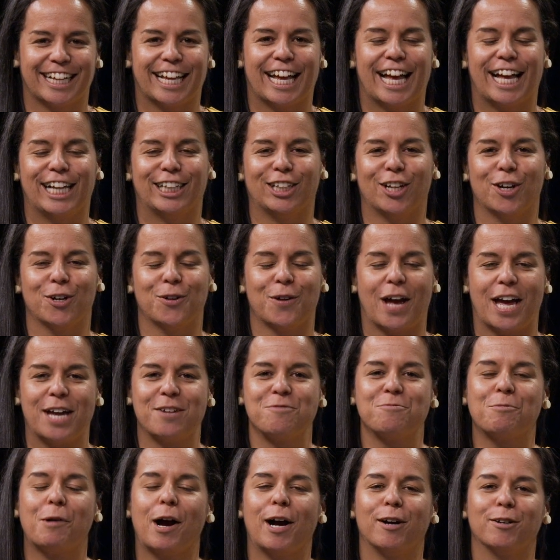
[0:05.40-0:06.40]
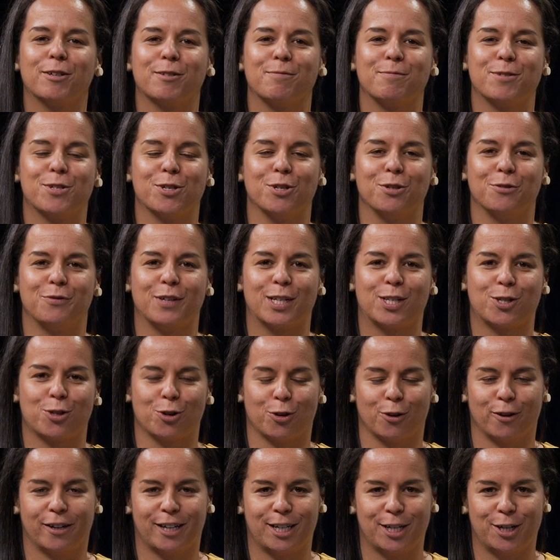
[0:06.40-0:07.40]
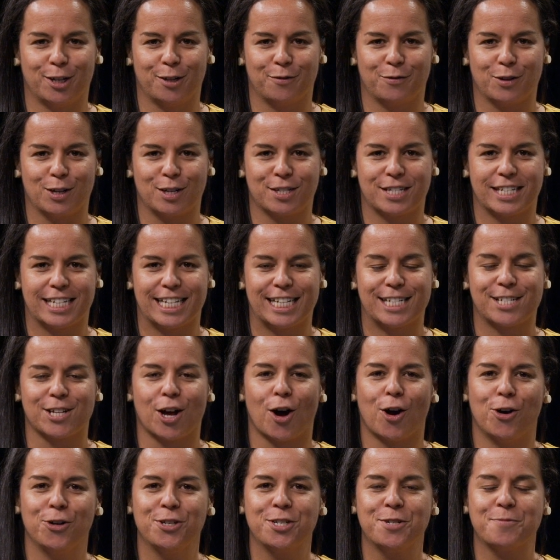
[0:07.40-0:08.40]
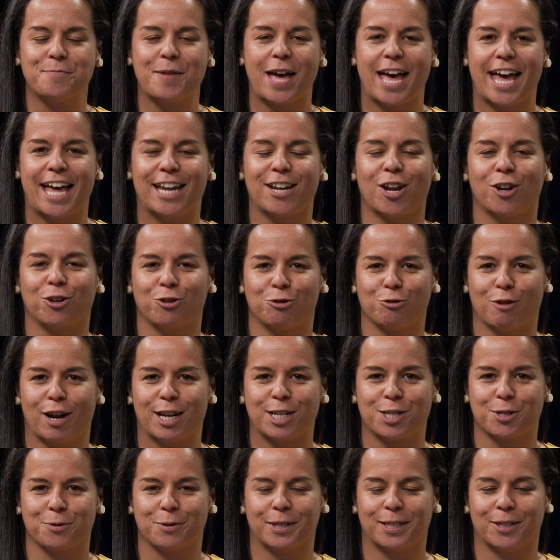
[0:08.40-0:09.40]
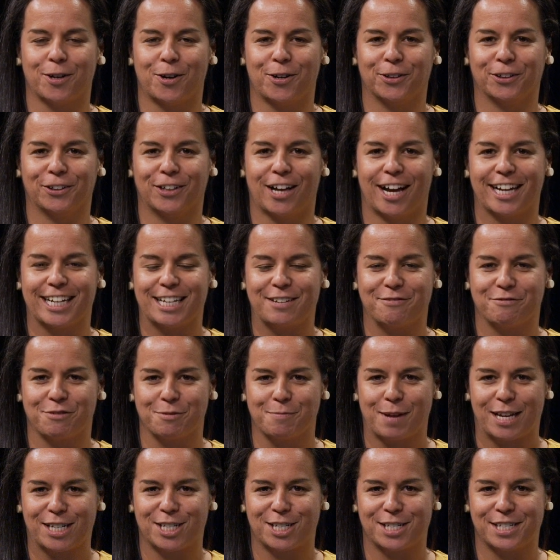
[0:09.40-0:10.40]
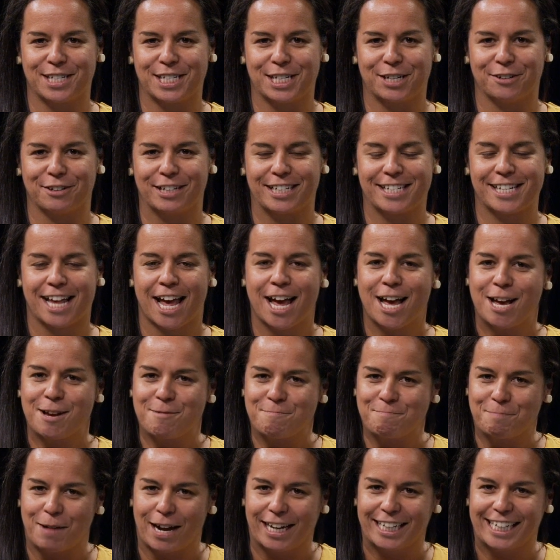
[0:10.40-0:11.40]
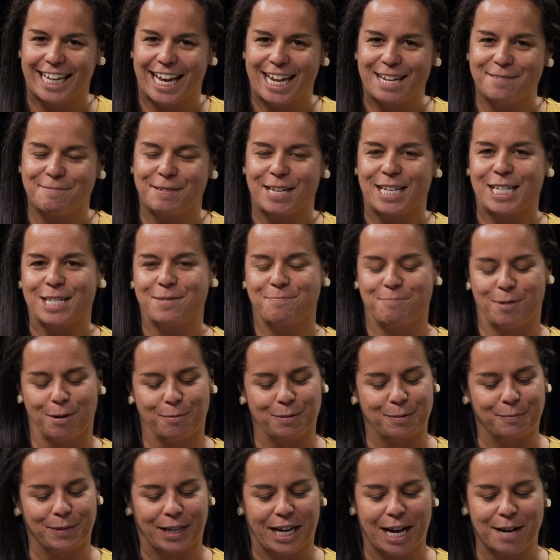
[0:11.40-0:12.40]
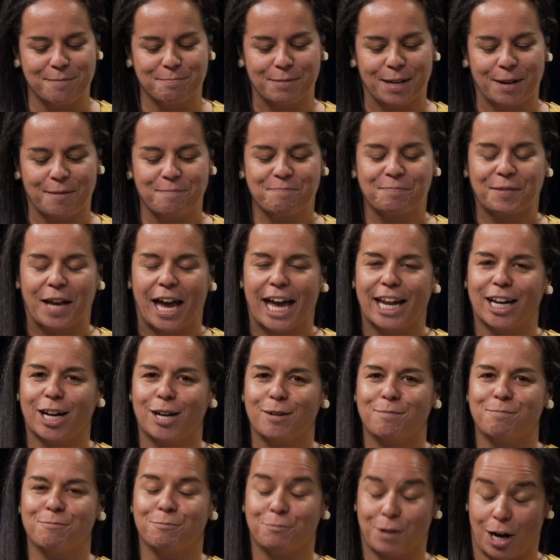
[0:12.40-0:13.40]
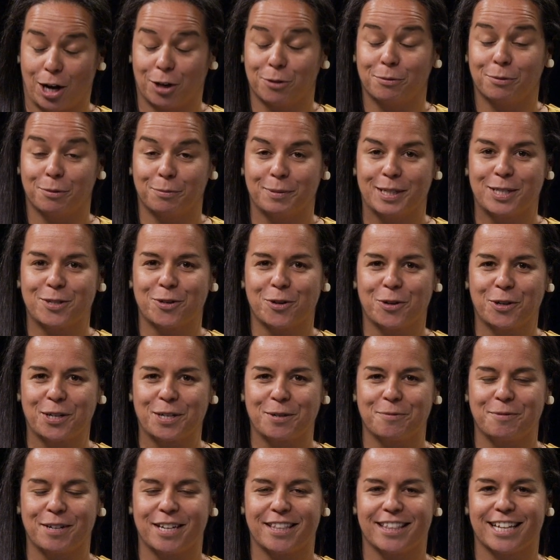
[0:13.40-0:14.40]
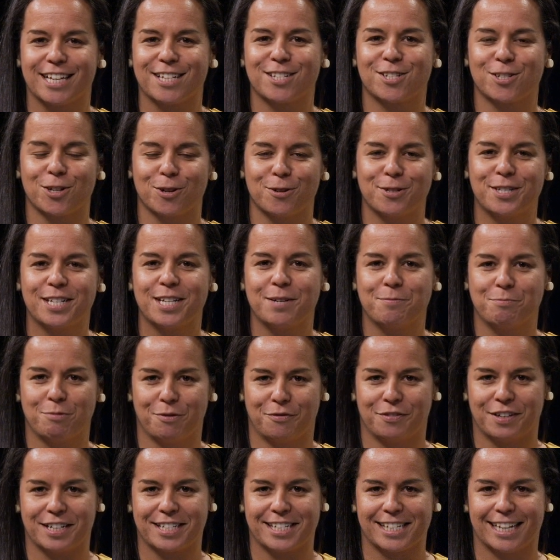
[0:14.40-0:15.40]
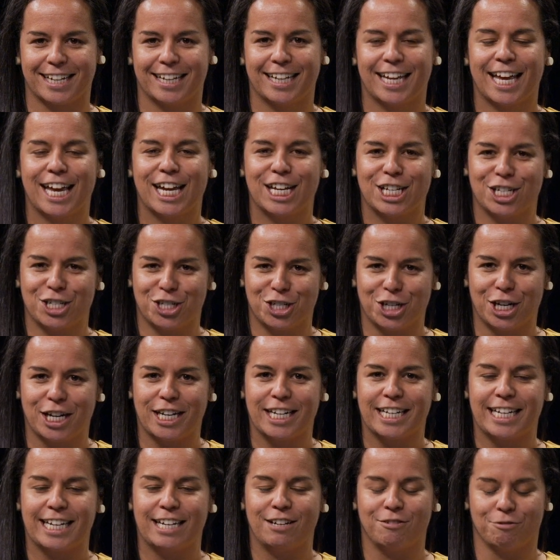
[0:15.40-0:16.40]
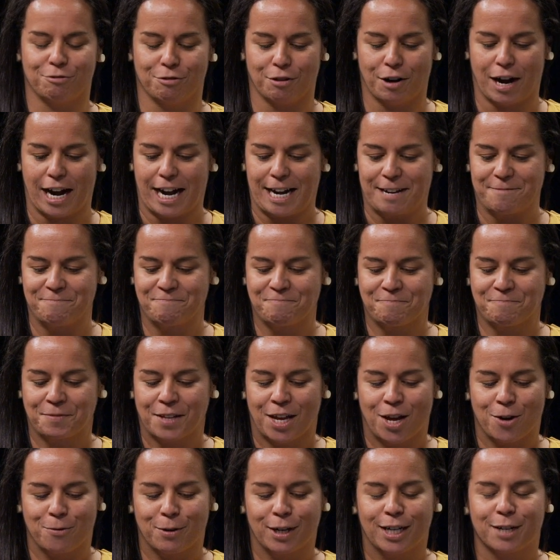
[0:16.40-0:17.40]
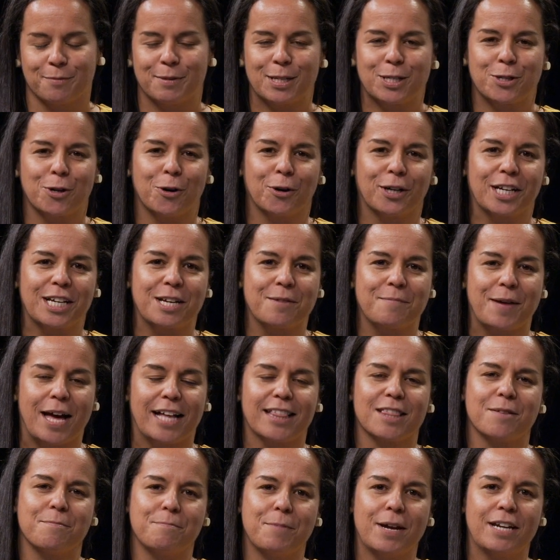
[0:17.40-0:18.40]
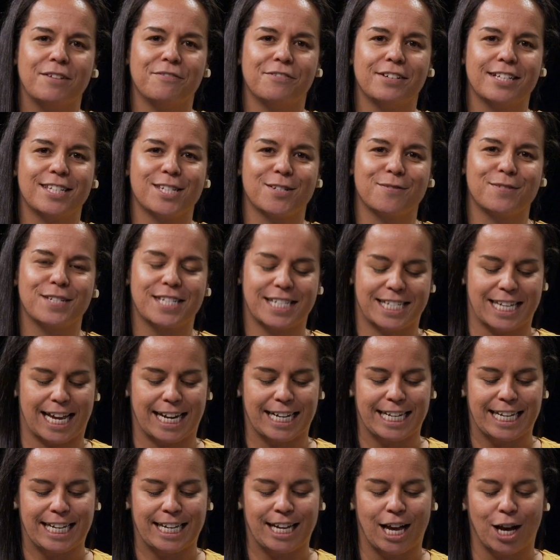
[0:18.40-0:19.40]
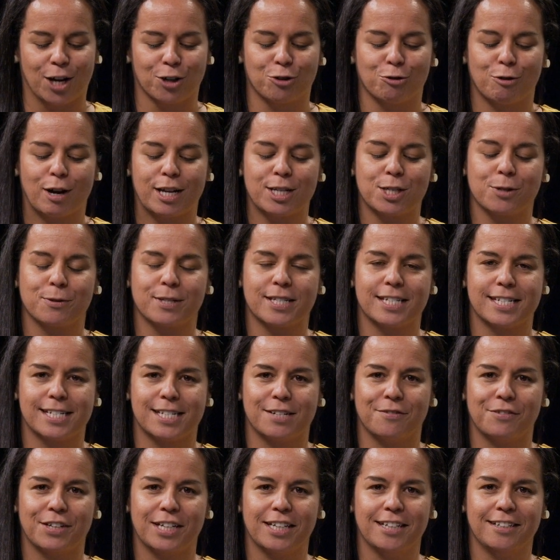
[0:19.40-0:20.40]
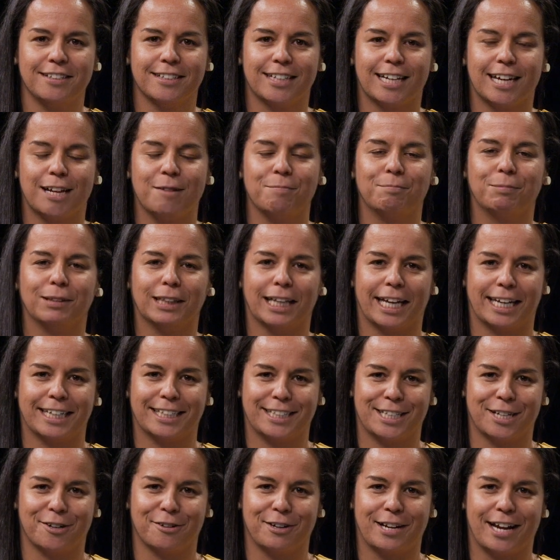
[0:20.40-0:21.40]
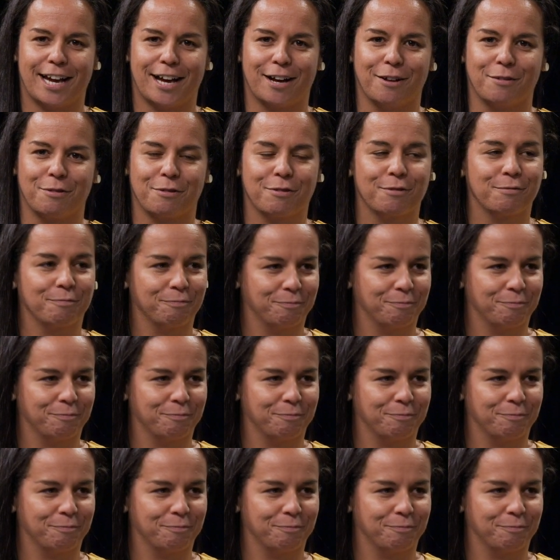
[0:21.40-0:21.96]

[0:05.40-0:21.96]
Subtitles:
Hello and welcome to Victoria University's on-demand graduate online information series. My name is Bobby McCumber and I will be talking with Associate Professor Jeannie Ray. We're going to be talking about the benefits of studying a graduate certificate in planetary health.